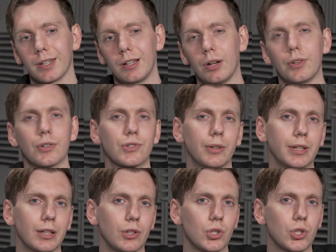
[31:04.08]
are not
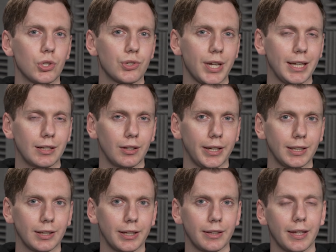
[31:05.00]
something that you should take
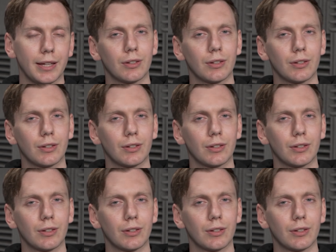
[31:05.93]
lightly. They're